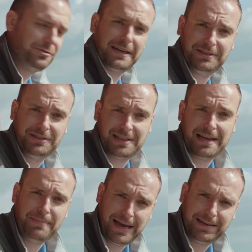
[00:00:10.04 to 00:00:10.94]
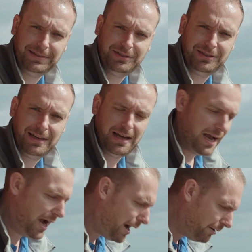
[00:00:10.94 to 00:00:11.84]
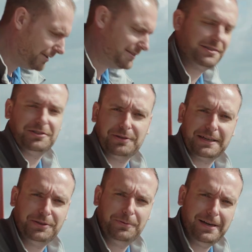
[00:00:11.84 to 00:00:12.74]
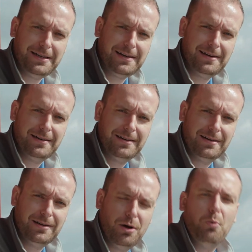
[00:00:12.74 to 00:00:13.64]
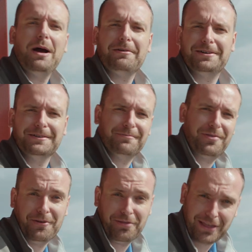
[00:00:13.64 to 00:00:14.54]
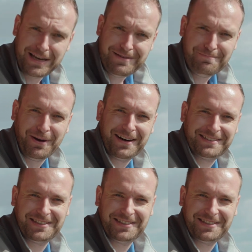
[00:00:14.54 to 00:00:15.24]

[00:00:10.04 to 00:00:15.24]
attraction stay balanced? How does this attraction work? Welcome to Theme Park